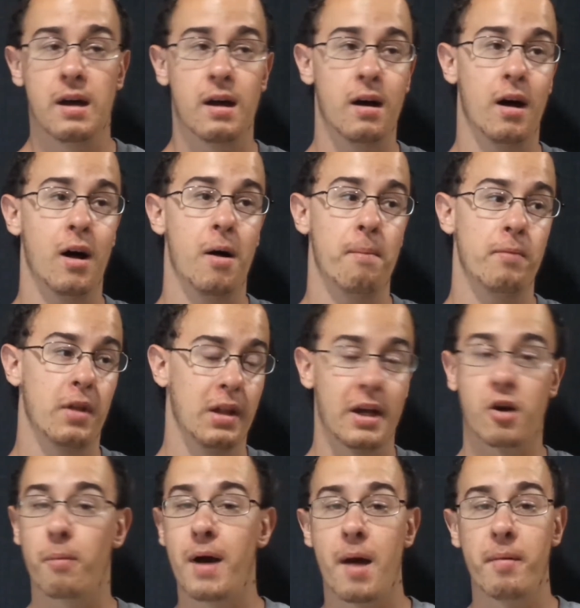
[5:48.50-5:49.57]
um, the
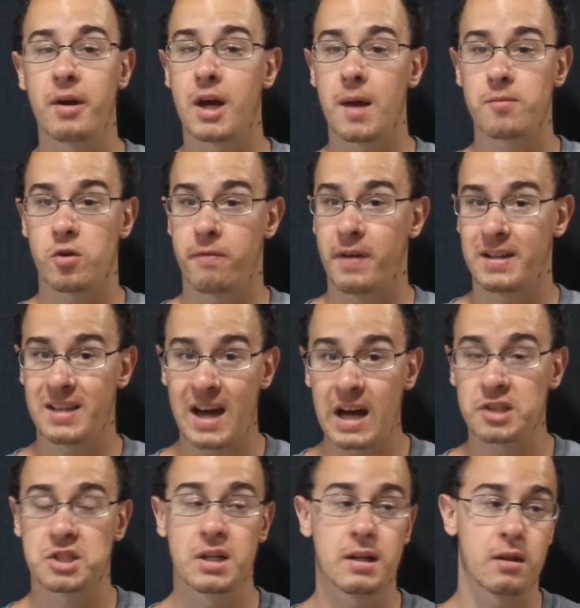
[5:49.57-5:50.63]
Lego Batman games are
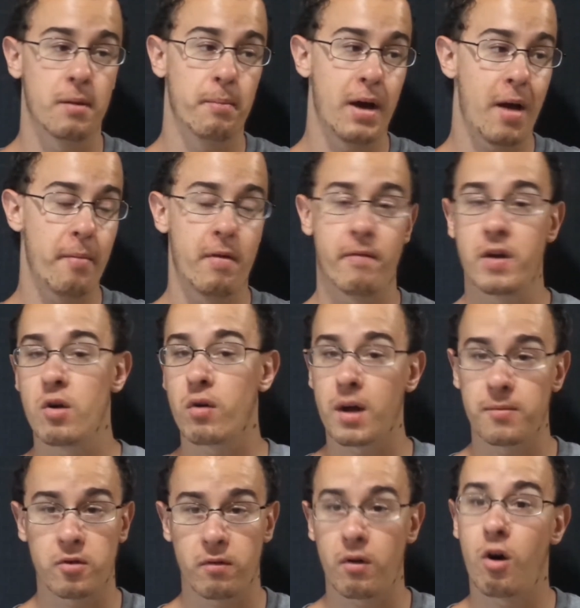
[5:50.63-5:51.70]
fantastic. The Batman video
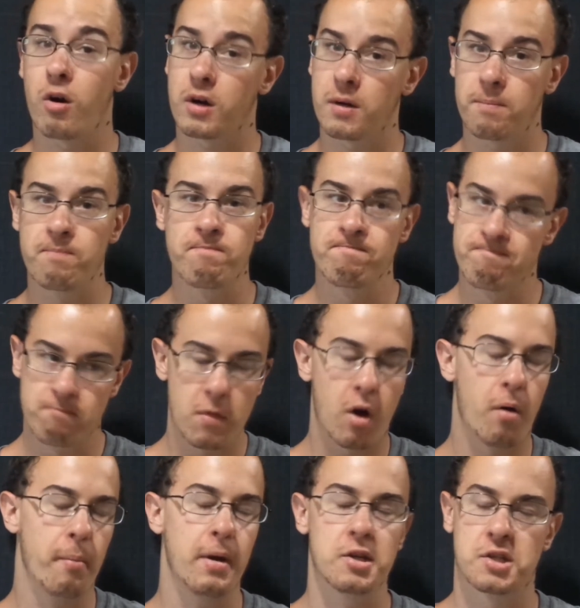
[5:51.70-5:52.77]
games are Arkham,
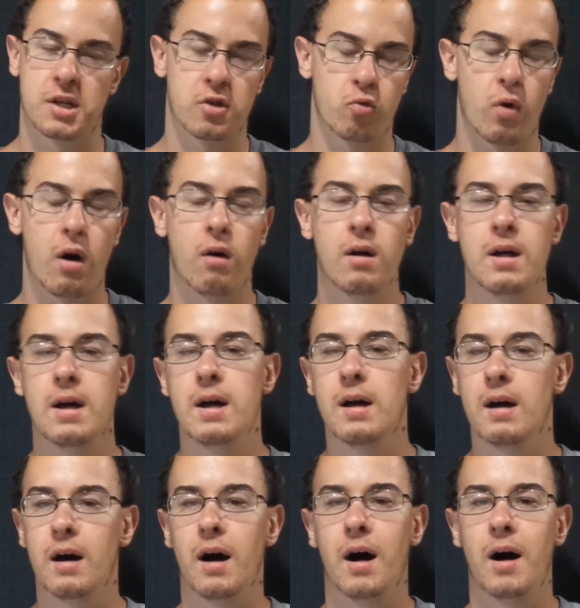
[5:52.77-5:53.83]
amazing as well.
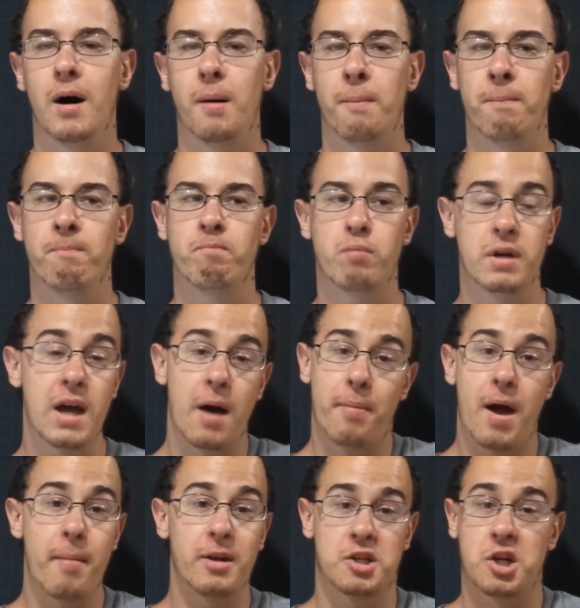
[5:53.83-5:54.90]
Um, but yeah,
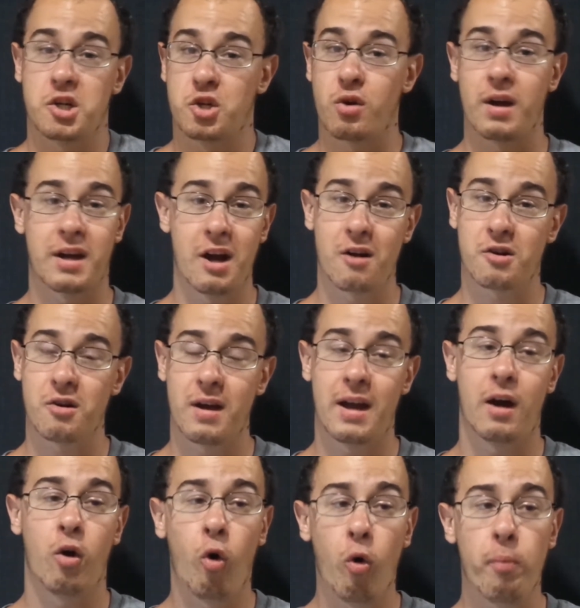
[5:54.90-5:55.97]
Batman's such a great character, and
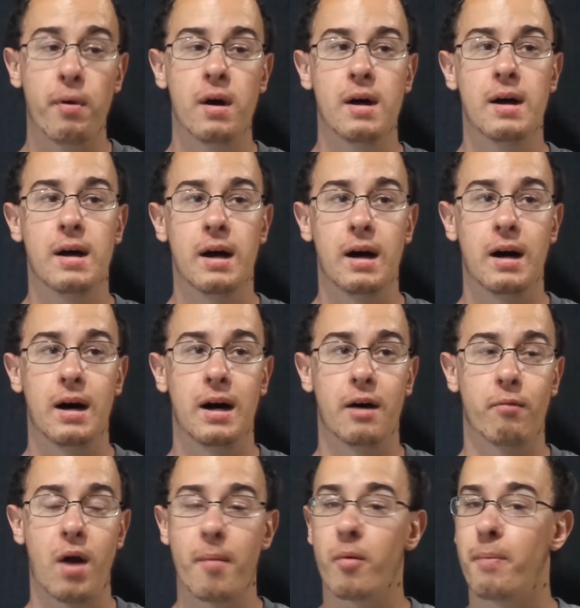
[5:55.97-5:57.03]
I hope uh,
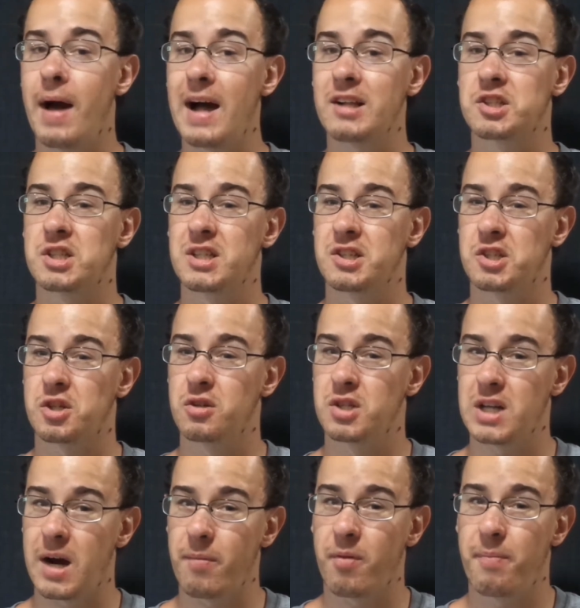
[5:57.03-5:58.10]
Robert Pattinson does a good
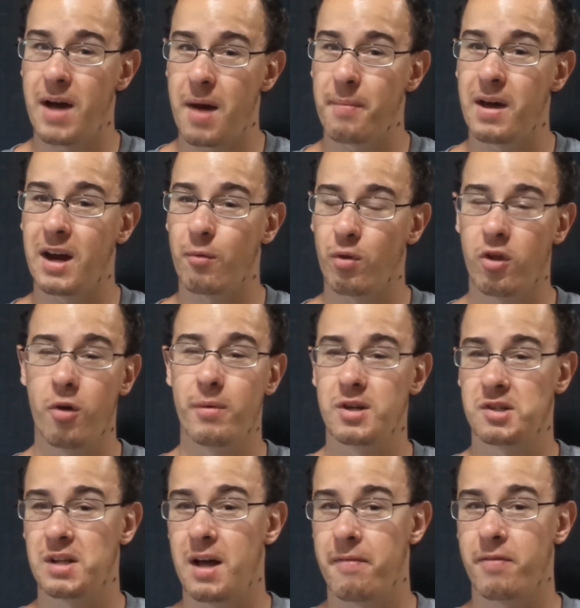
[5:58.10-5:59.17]
job with Batman. I really hope it
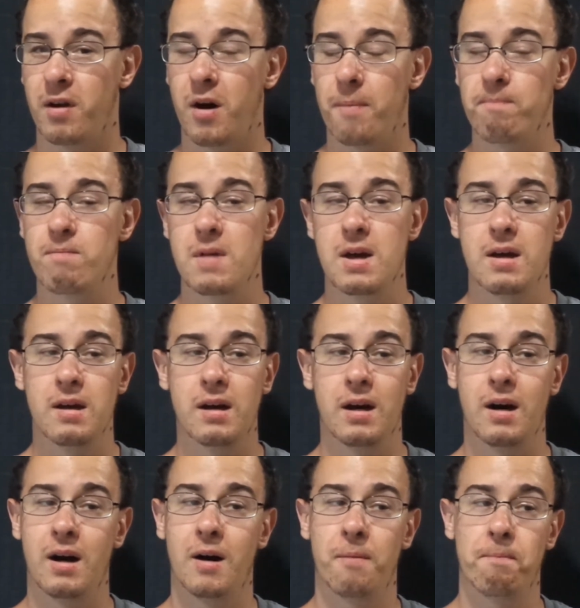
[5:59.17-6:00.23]
doesn't F it up.
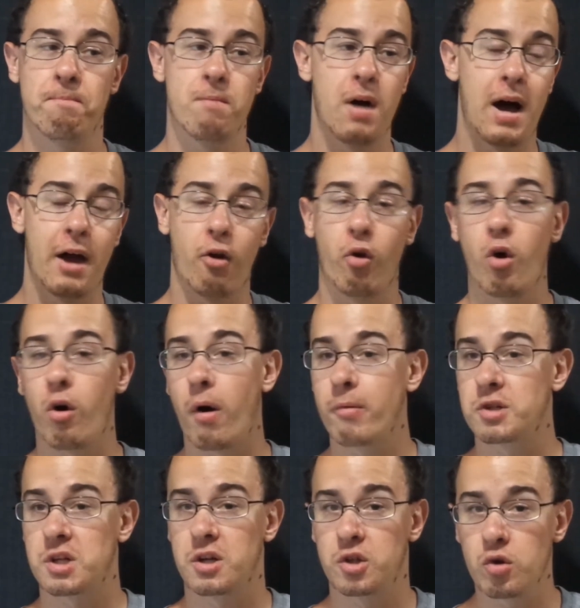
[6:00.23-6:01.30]
Um, I don't know how
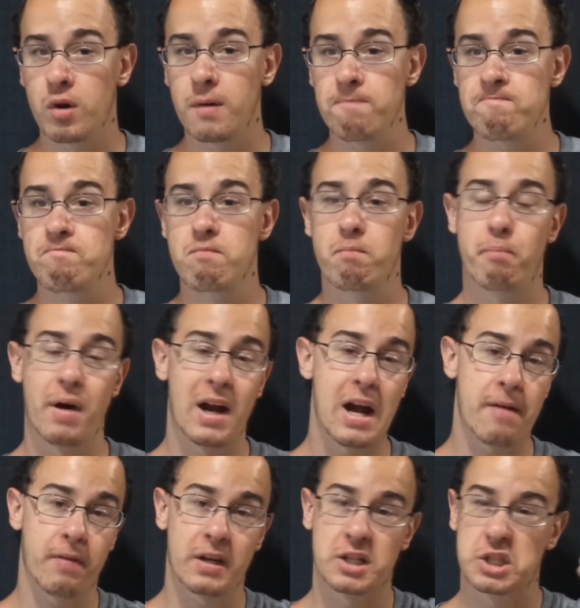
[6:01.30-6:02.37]
he's going to do it. Ben
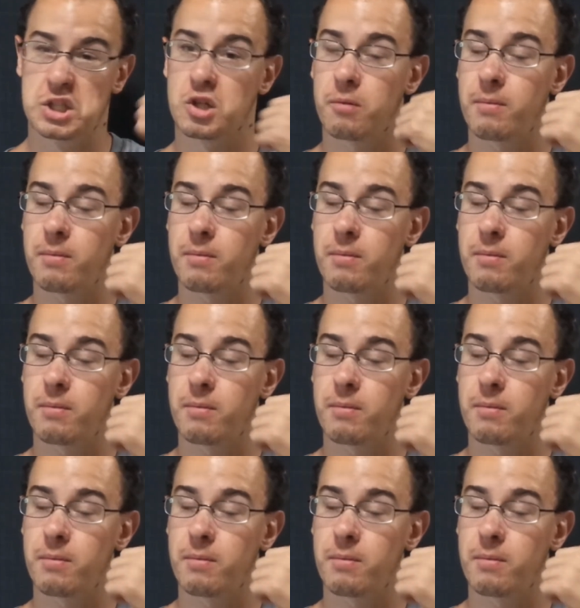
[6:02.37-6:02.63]
Affleck is still